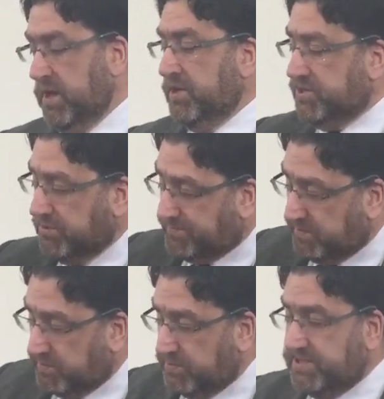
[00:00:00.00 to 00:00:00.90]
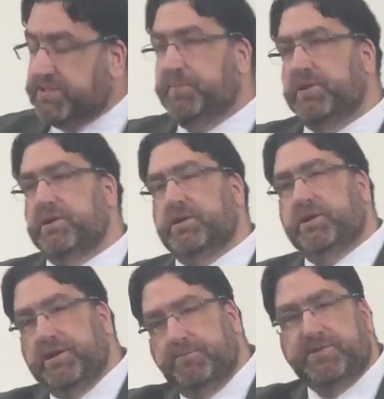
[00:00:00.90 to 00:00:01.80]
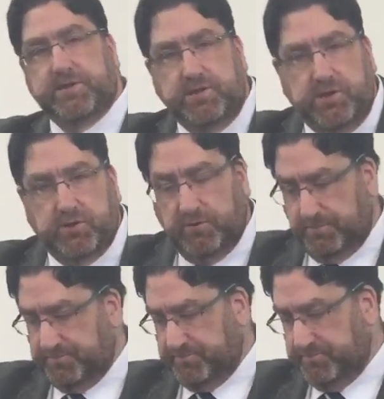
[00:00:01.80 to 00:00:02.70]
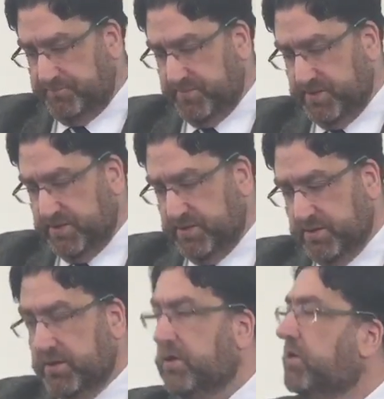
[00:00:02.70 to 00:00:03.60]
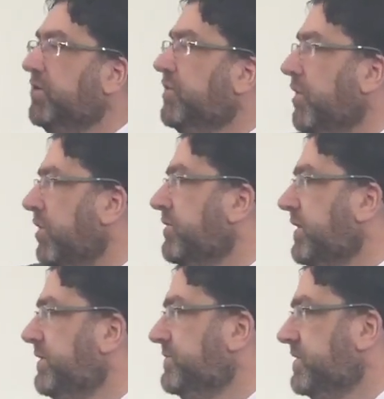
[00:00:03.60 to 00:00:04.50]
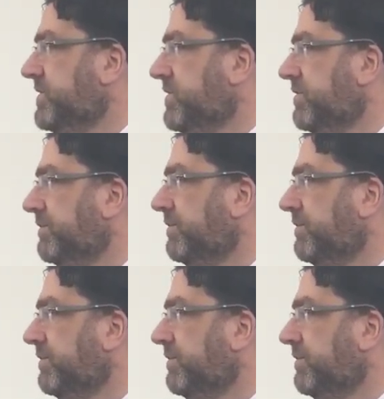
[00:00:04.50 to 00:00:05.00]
So if the Holy Spirit lives in you, God lives in you.